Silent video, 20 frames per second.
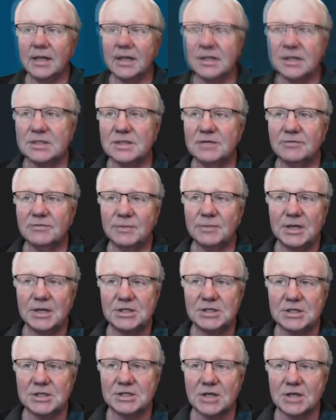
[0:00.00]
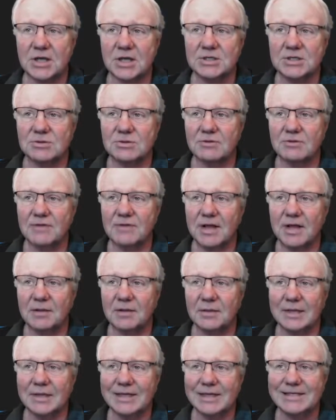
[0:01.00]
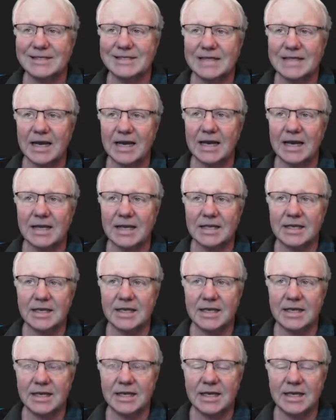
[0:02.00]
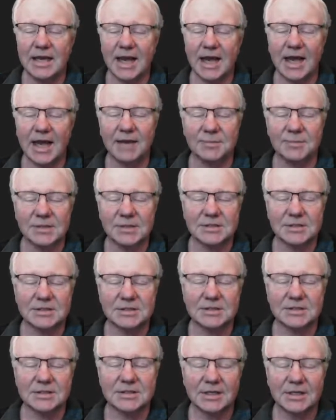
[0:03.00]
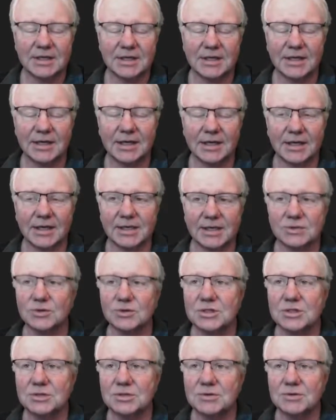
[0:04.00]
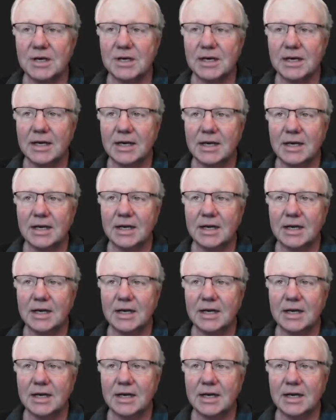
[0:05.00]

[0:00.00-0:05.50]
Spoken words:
This information is also available inside the IMUS source tree.